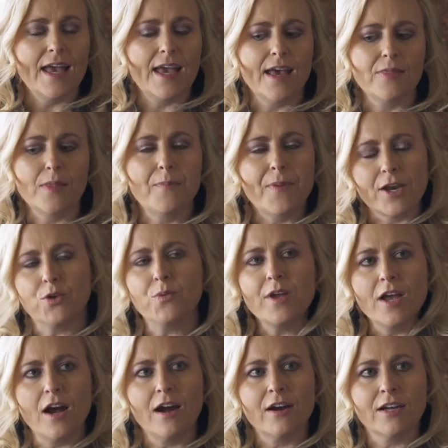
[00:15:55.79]
And the better
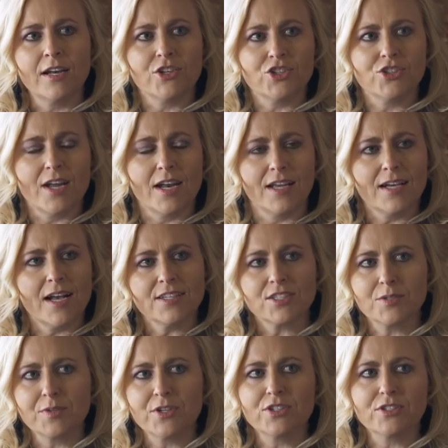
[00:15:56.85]
we are at understanding
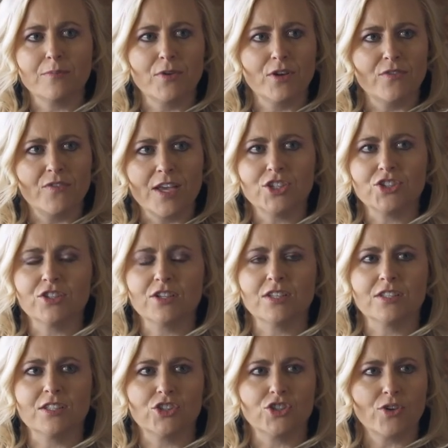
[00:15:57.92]
customers and
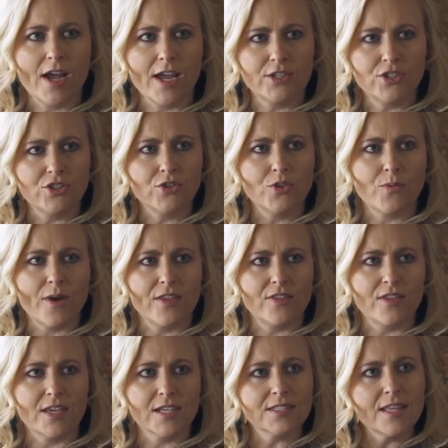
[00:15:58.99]
motivations and trying to do the right
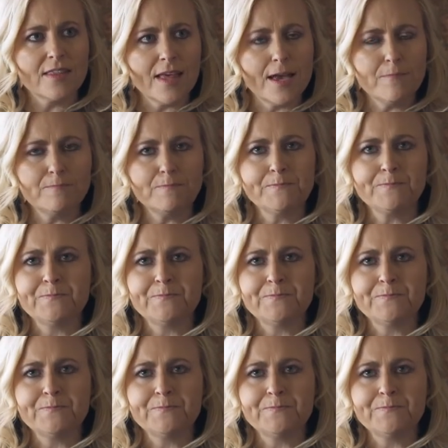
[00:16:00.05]
things in them,